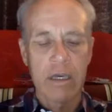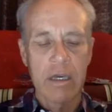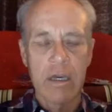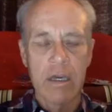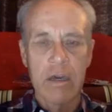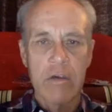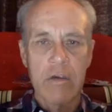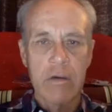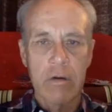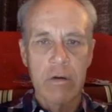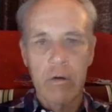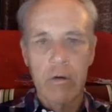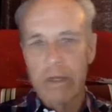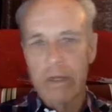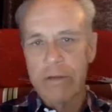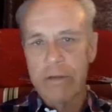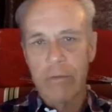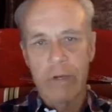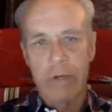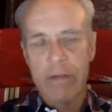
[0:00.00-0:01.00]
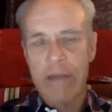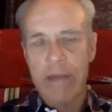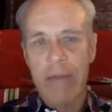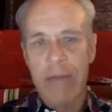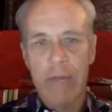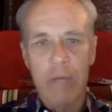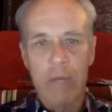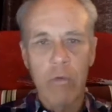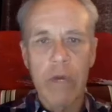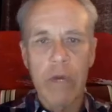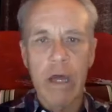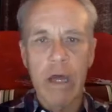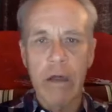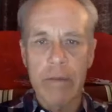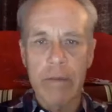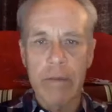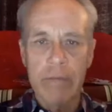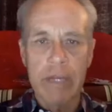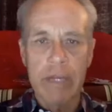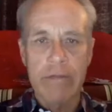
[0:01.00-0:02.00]
So what does that mean? Well,
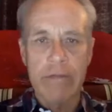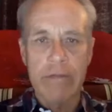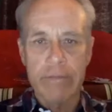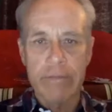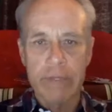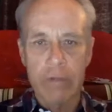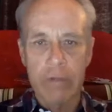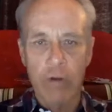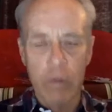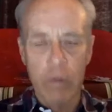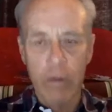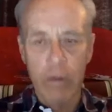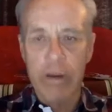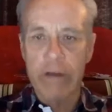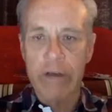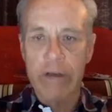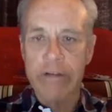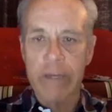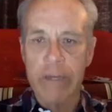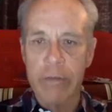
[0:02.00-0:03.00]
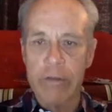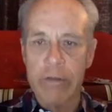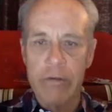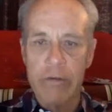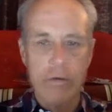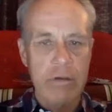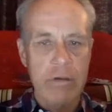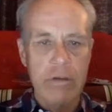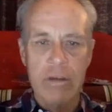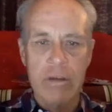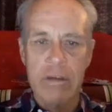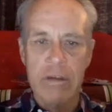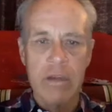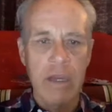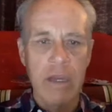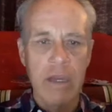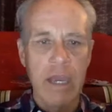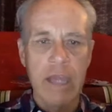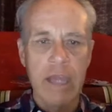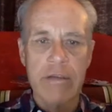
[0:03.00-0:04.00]
it means normal air temperatures,
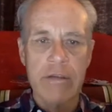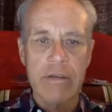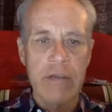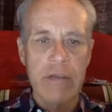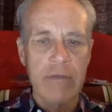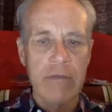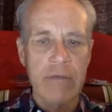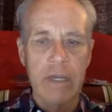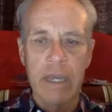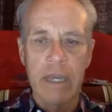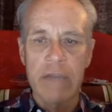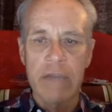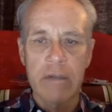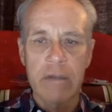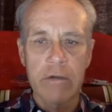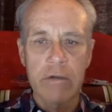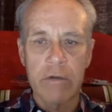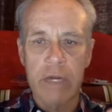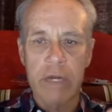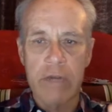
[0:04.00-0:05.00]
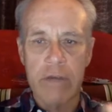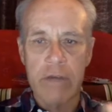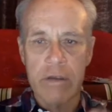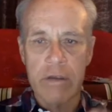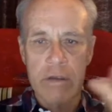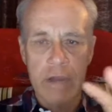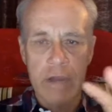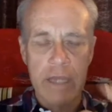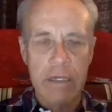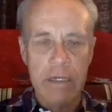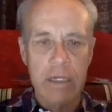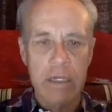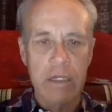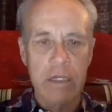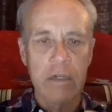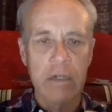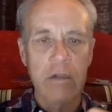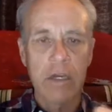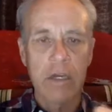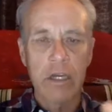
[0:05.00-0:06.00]
68, 78 degrees is
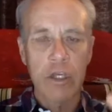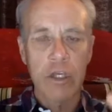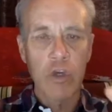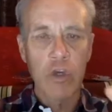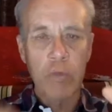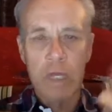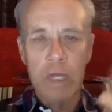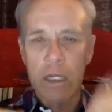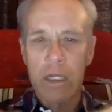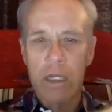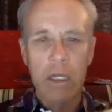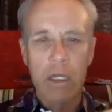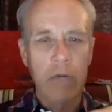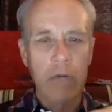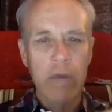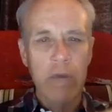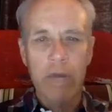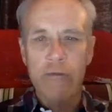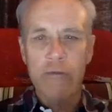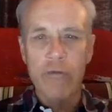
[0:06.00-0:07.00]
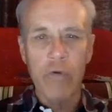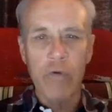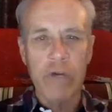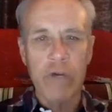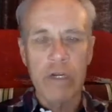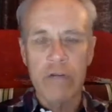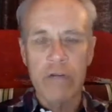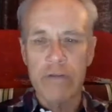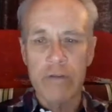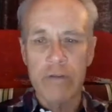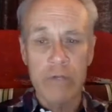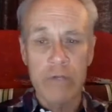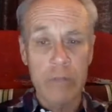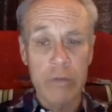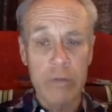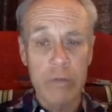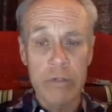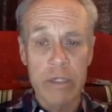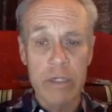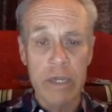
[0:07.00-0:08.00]
ideal. Humidity around 40 to
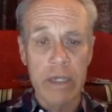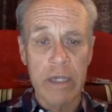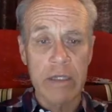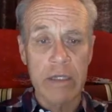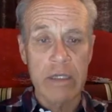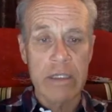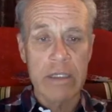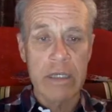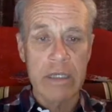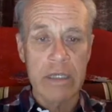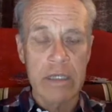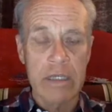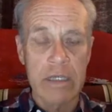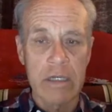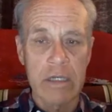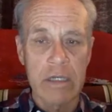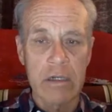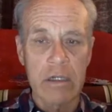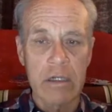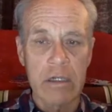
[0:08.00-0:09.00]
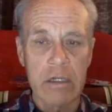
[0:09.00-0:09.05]
50% is ideal.